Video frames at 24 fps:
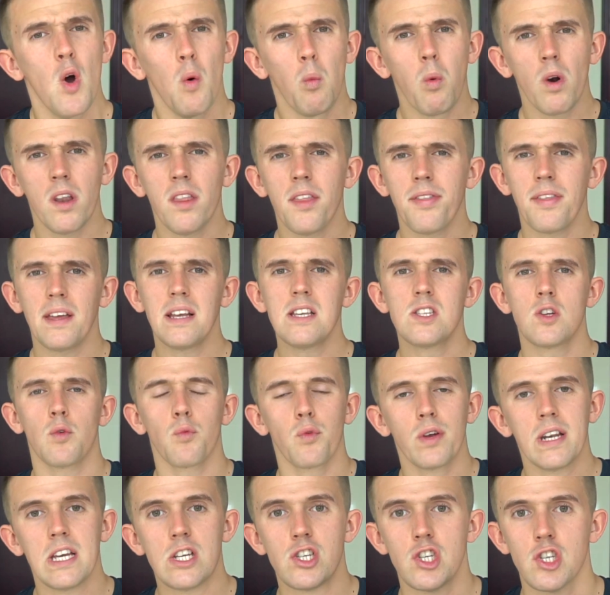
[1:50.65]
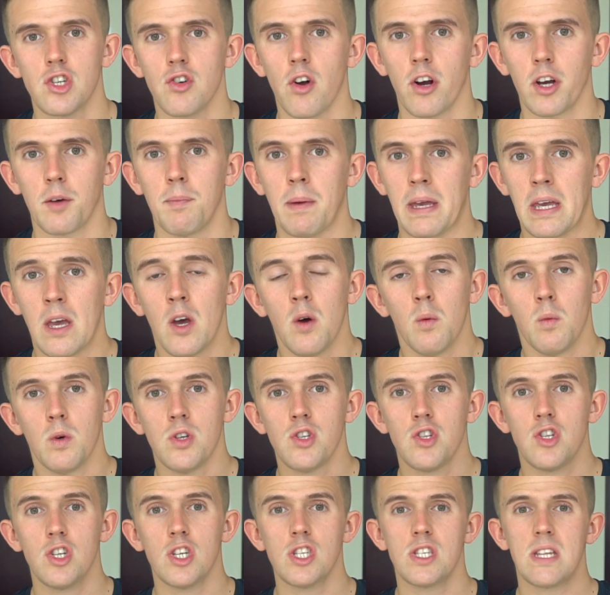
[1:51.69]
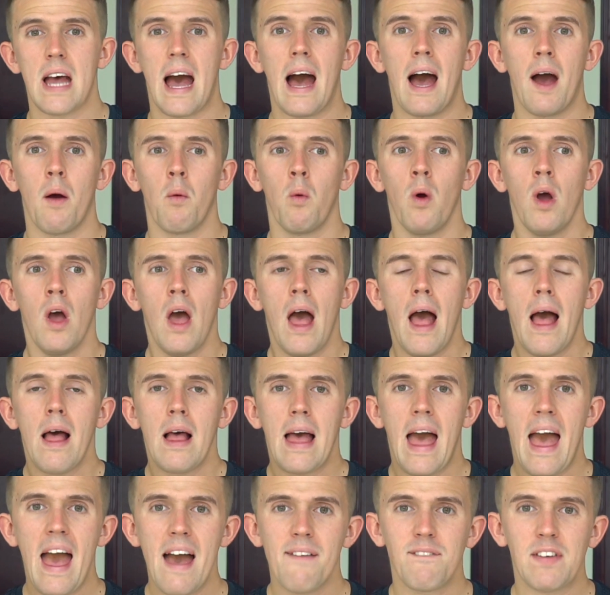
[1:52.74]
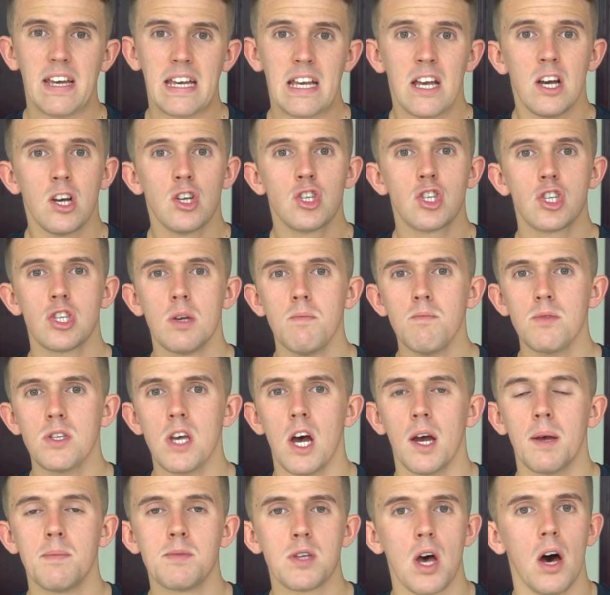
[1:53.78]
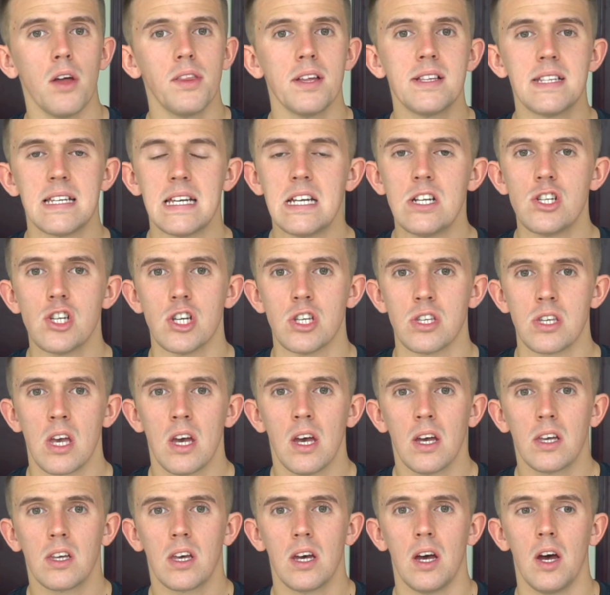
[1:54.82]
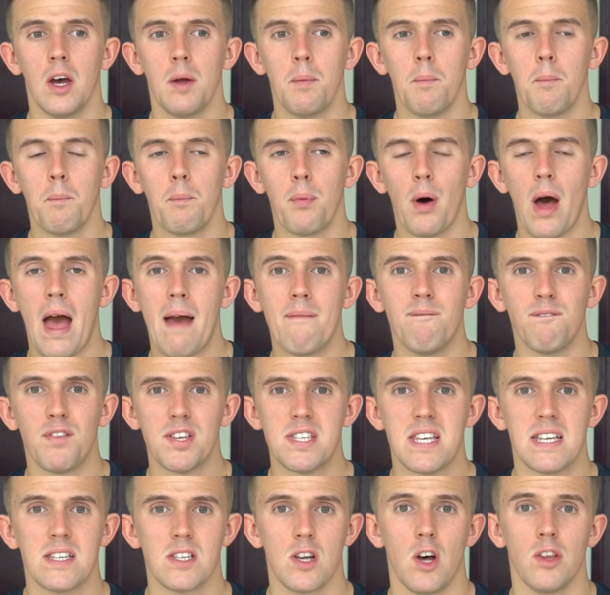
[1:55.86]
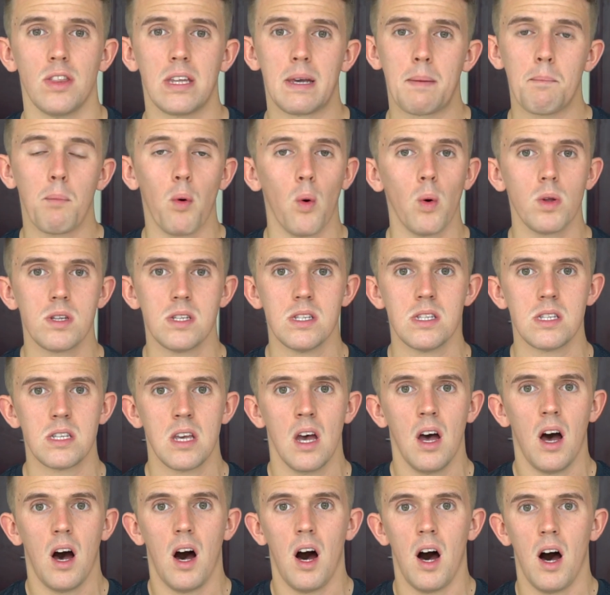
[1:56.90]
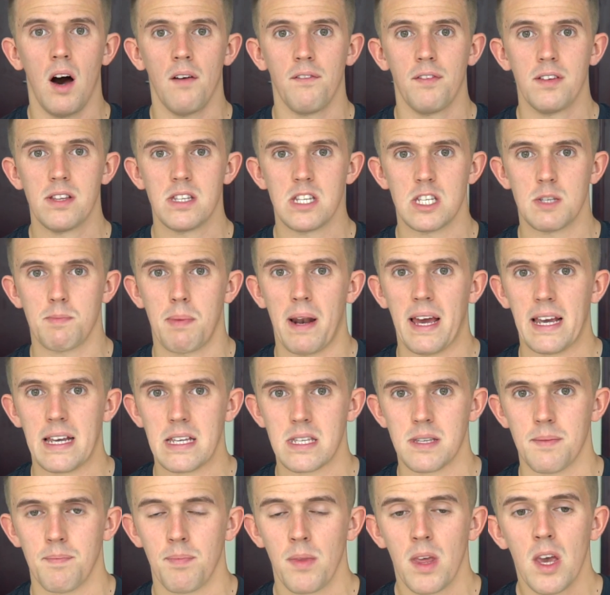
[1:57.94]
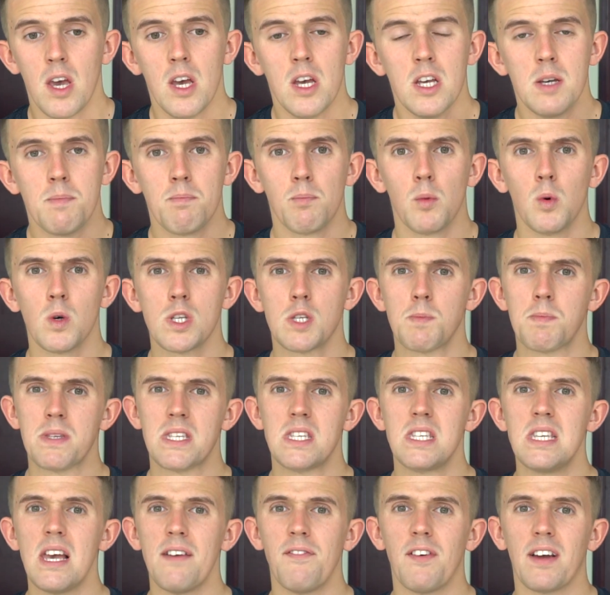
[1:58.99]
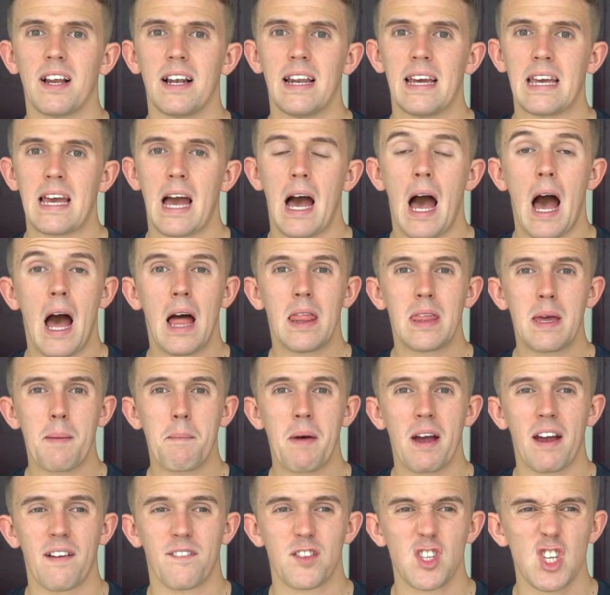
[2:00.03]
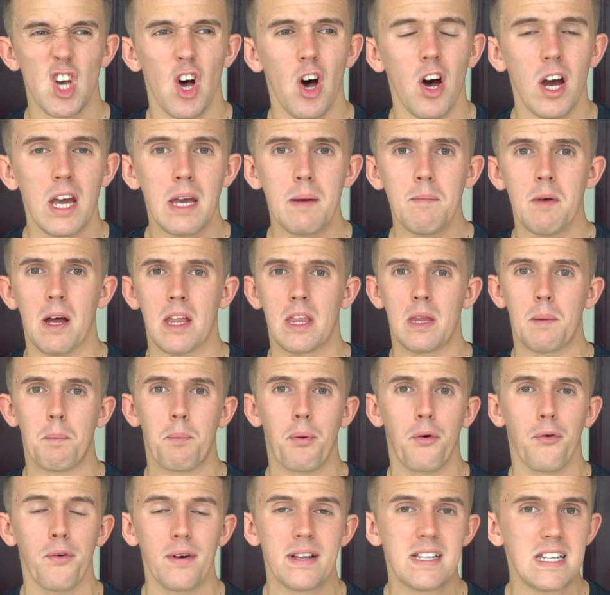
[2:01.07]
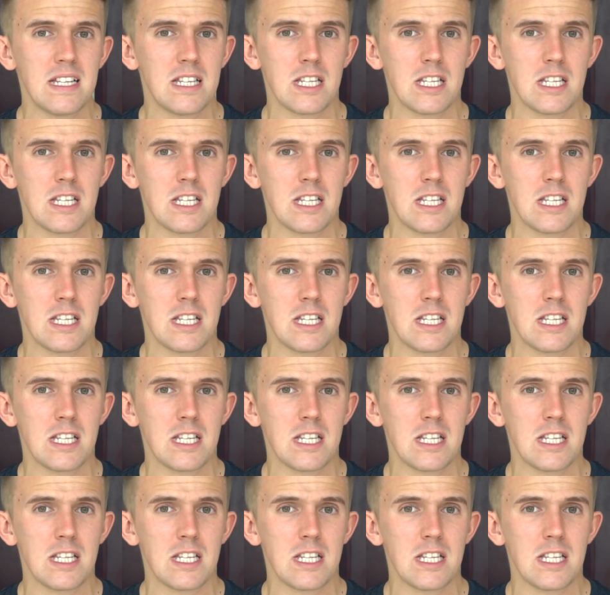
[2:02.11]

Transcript: One of the things that really struck me was just how heavy sometimes other teachers can put emphasis on the importance of displays. More specifically, the amount of time and the pretty